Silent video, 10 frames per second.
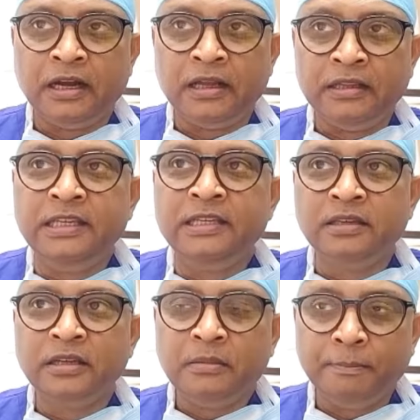
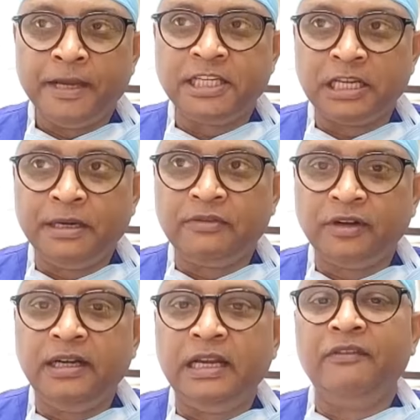these measurements
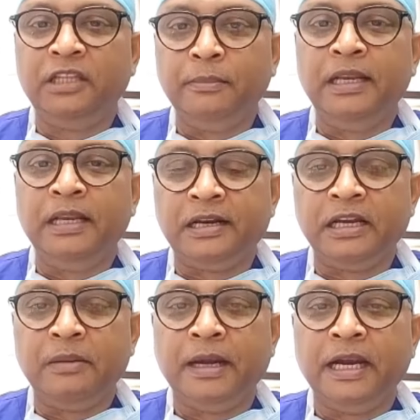were done with the biliary tree
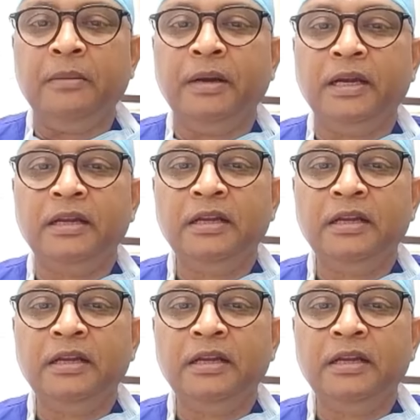in mind, but